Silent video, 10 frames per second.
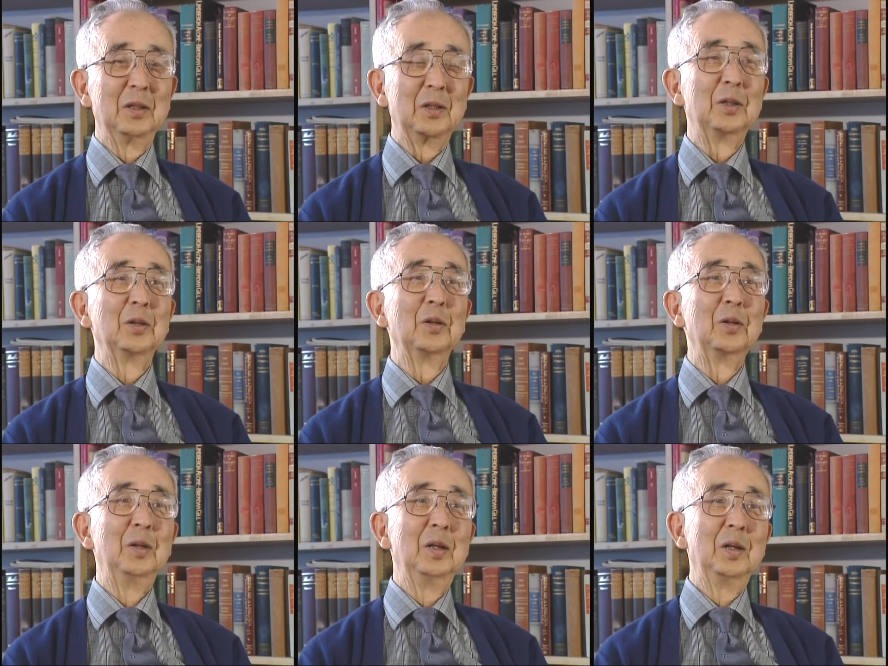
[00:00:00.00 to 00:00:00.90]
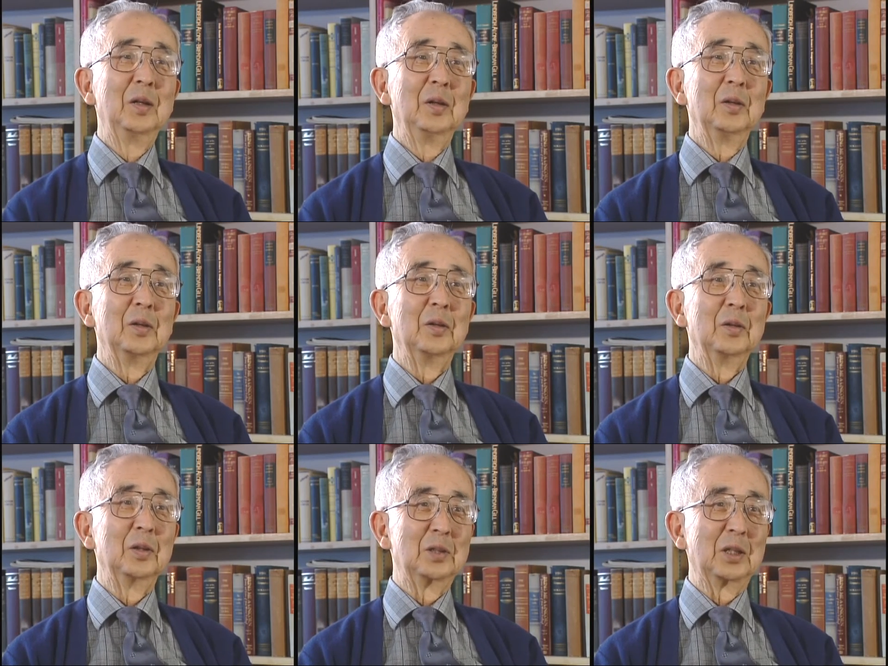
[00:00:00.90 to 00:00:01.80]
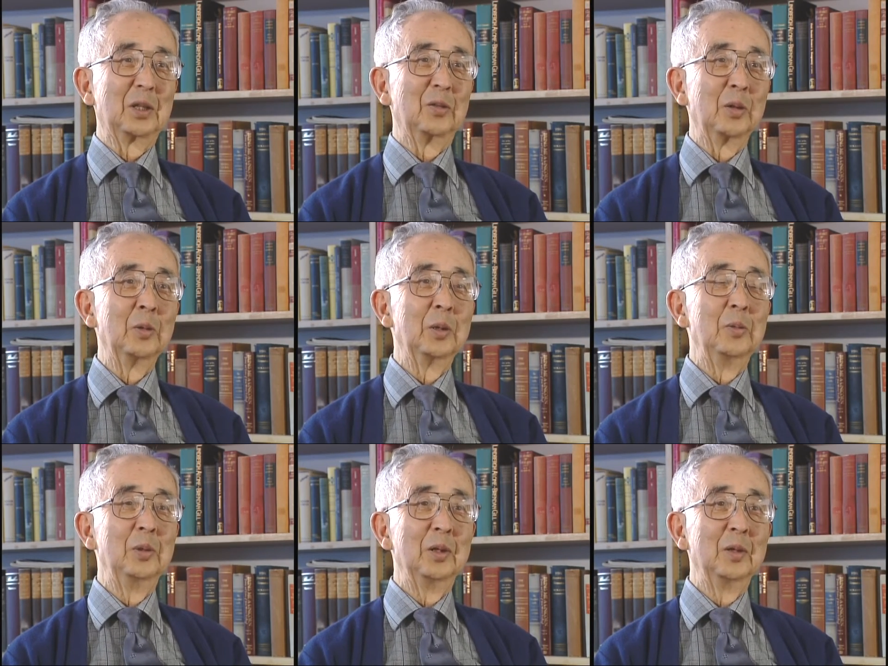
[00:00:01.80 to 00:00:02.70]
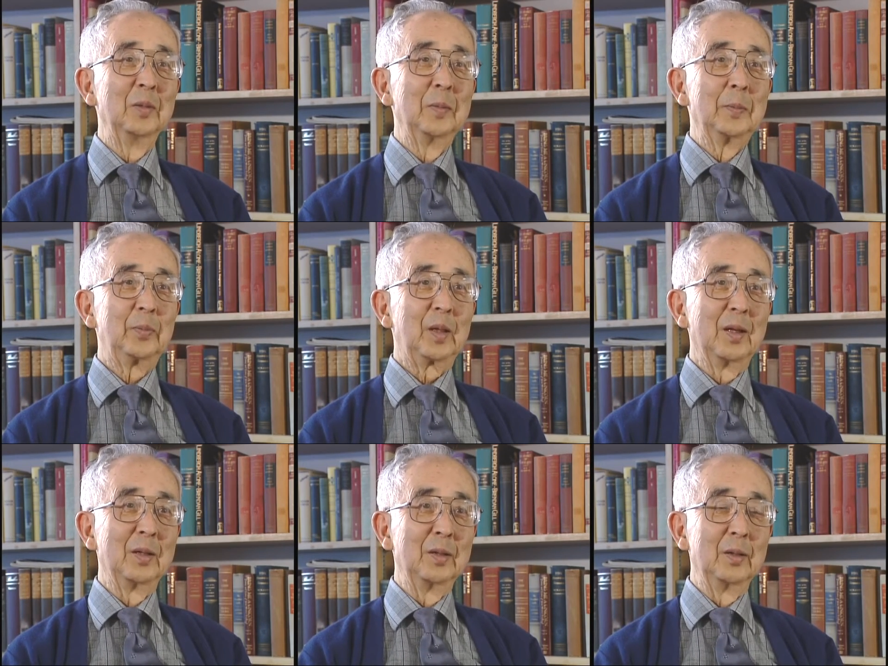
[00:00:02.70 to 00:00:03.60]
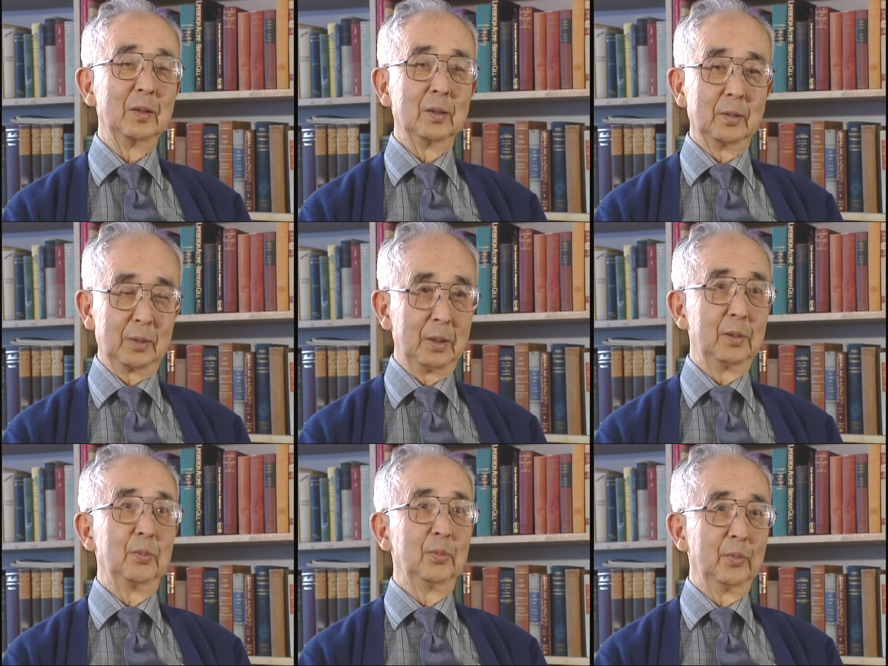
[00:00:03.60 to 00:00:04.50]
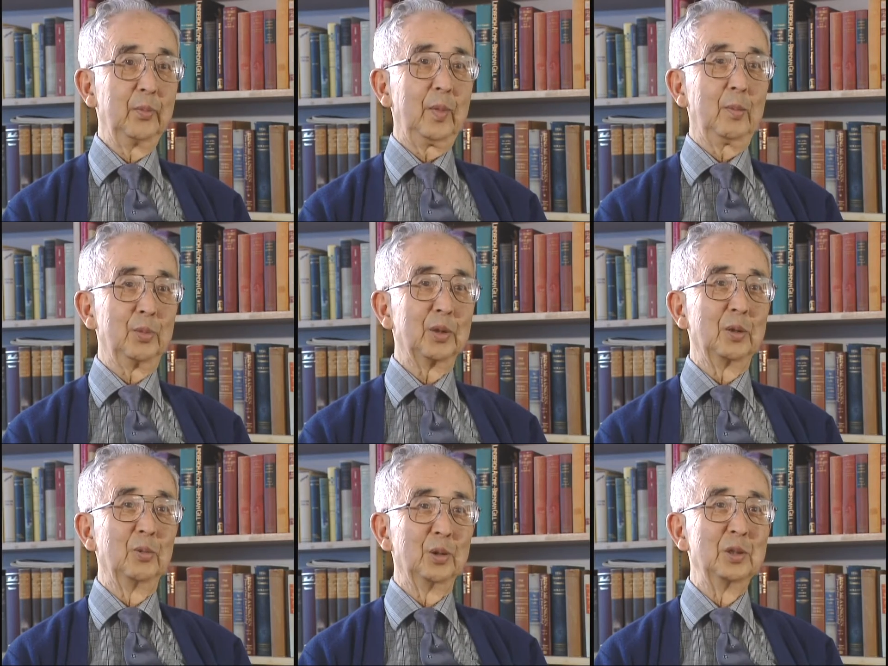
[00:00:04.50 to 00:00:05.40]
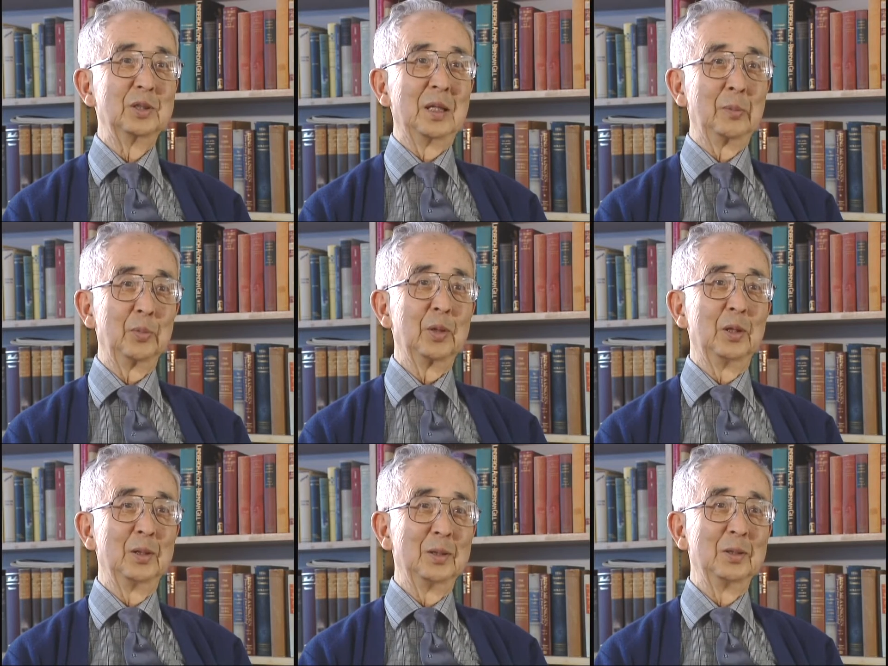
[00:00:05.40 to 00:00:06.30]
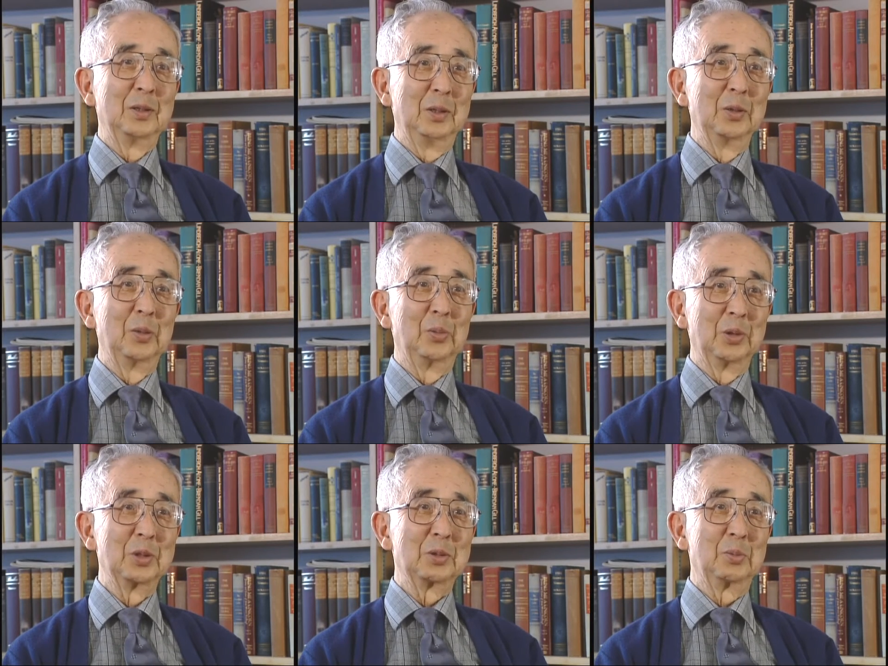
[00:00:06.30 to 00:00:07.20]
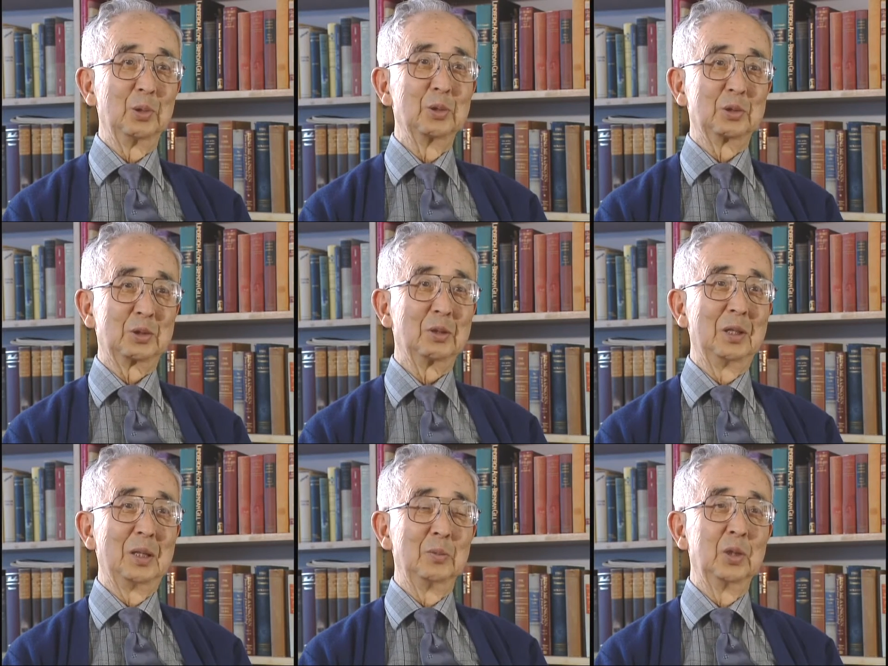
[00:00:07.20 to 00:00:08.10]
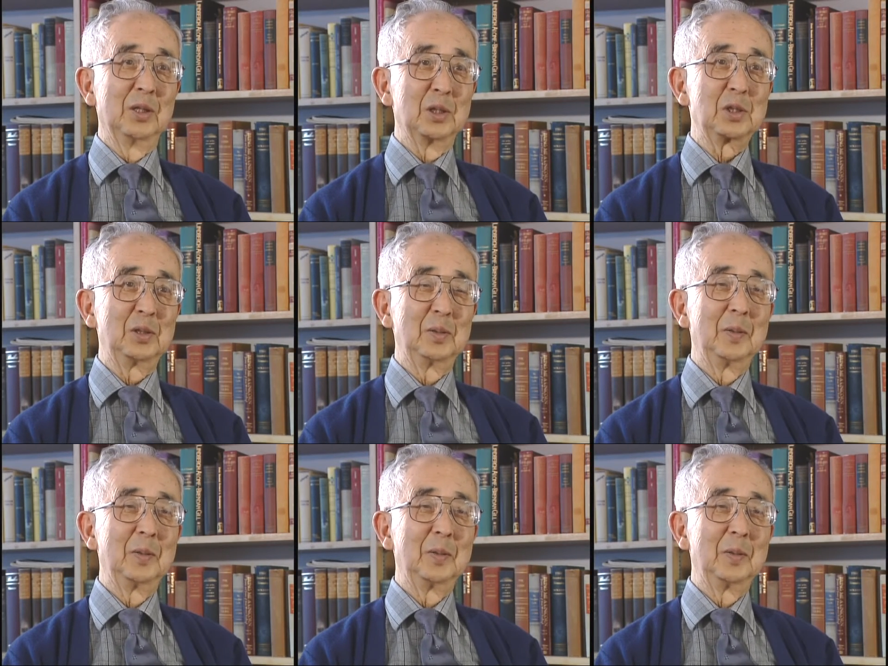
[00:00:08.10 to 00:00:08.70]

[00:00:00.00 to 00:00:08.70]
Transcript: guild uh, executive committee meeting, and uh, they put the word Jap there uh, on the proscribed list.